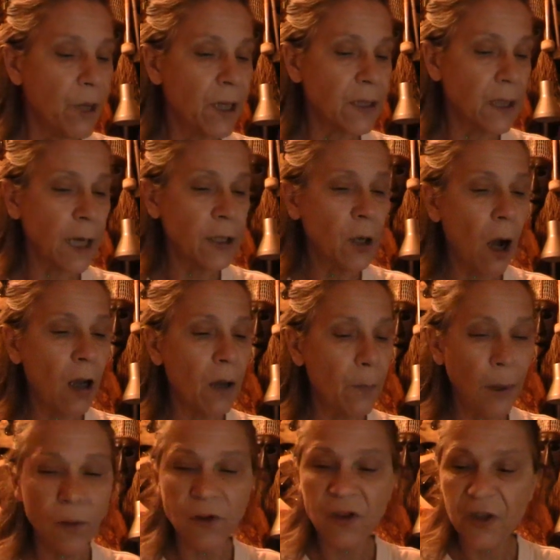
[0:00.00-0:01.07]
Because I talk
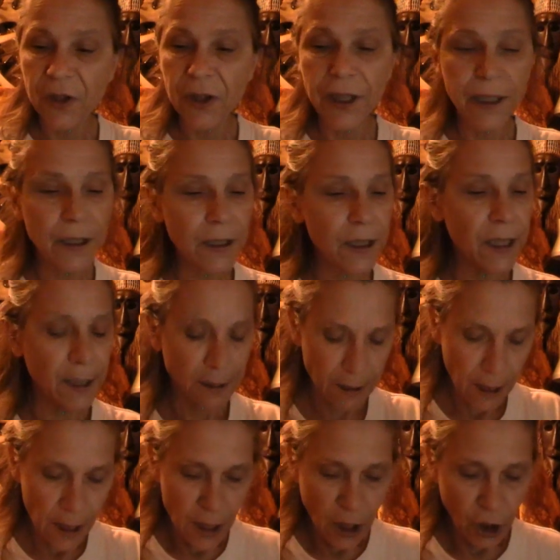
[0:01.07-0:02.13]
about serious
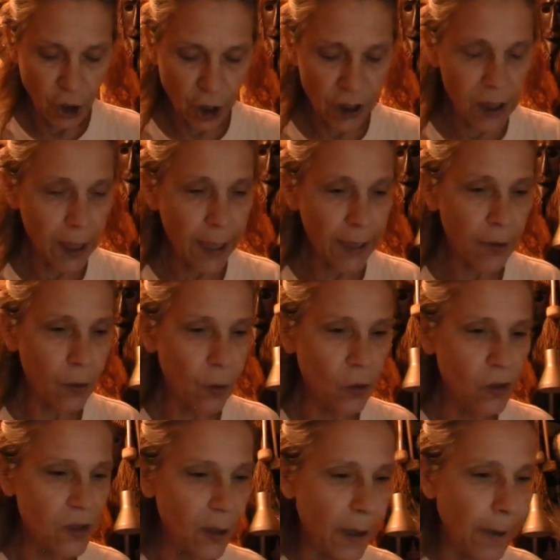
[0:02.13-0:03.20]
things. Just like
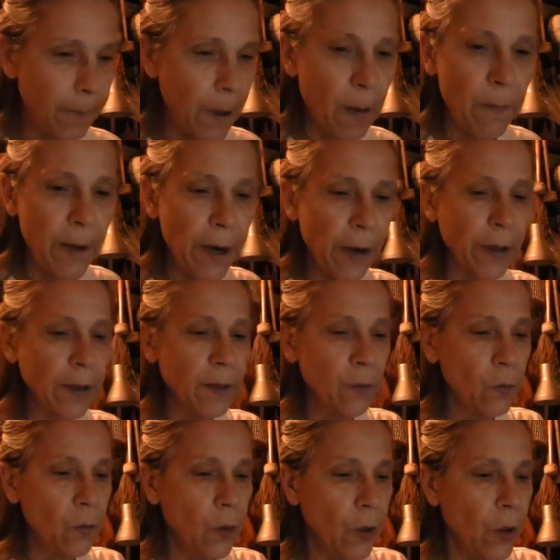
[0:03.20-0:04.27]
those
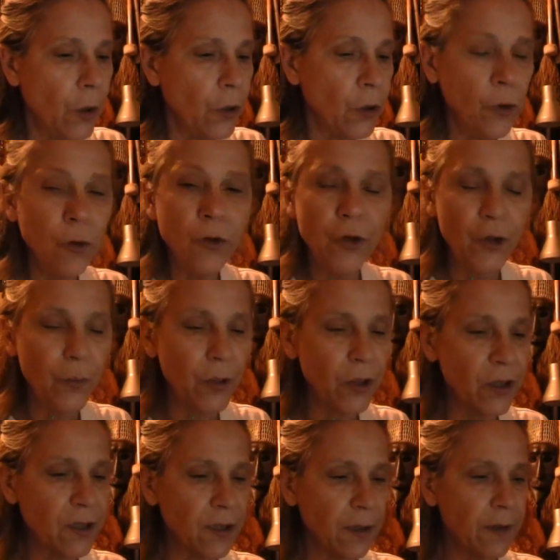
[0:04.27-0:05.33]
American
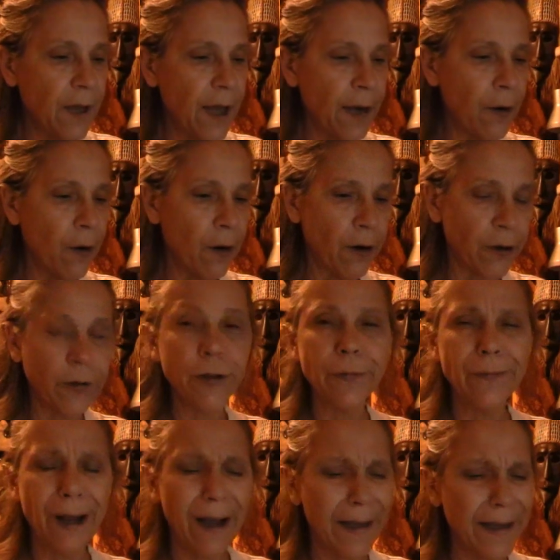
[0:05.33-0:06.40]
YouTubers that are,
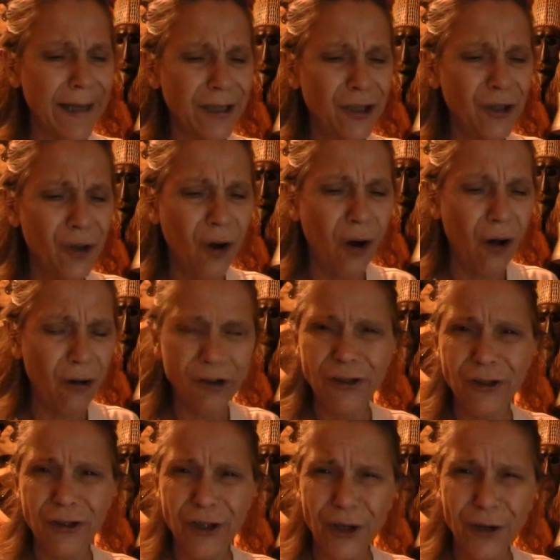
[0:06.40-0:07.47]
I guess you call
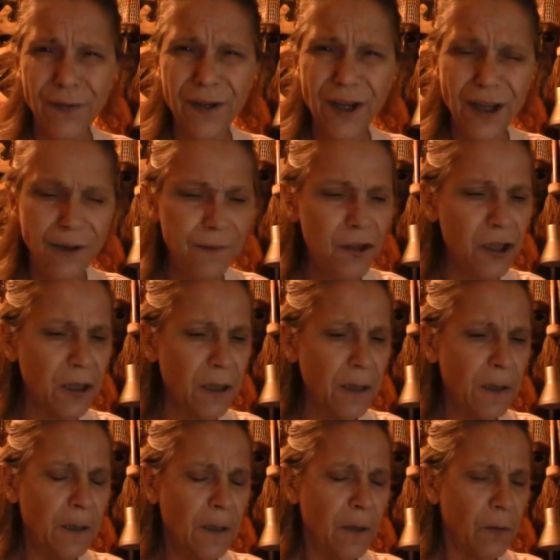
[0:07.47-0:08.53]
conservatives,
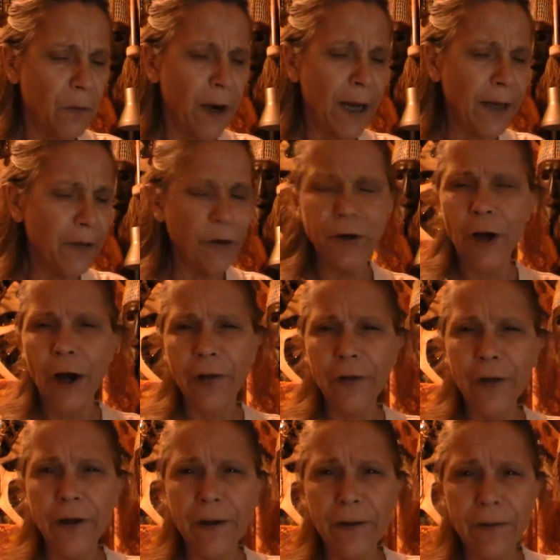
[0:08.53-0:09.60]
right? They're not
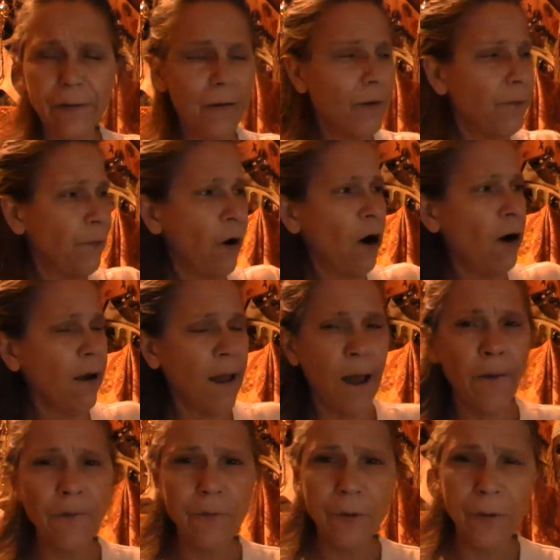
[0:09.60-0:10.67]
the far
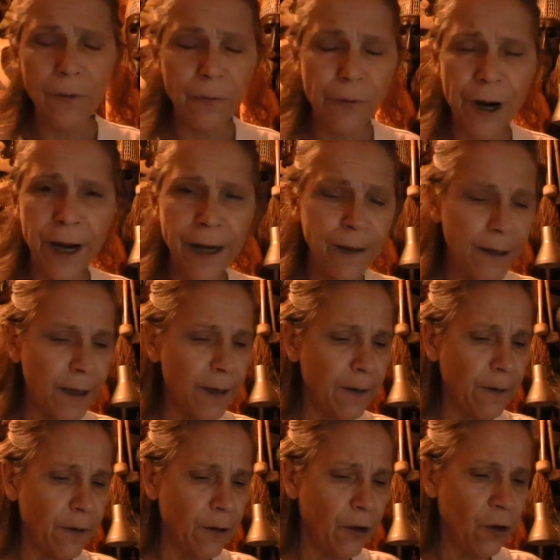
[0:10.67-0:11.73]
left, right? That,
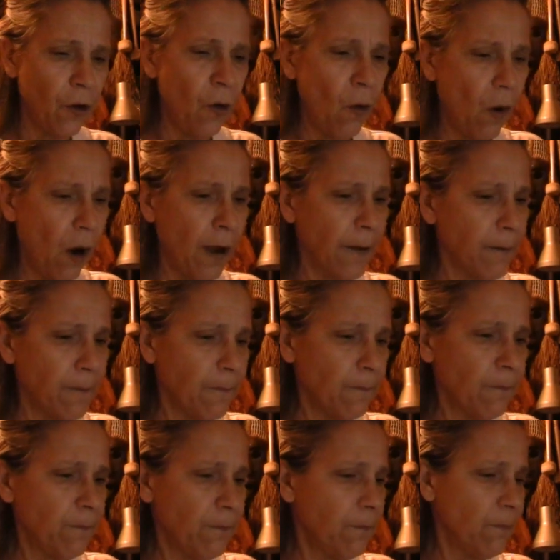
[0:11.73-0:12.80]
want
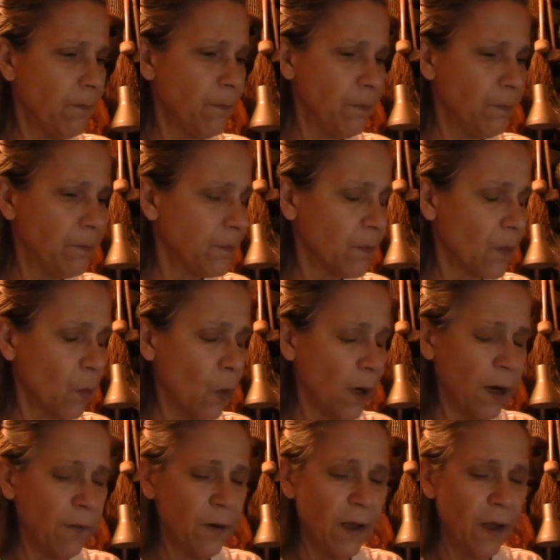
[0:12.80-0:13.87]

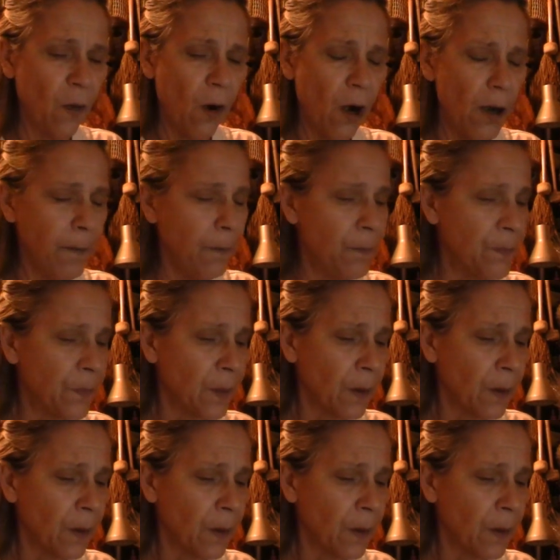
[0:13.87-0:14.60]
whatever they want.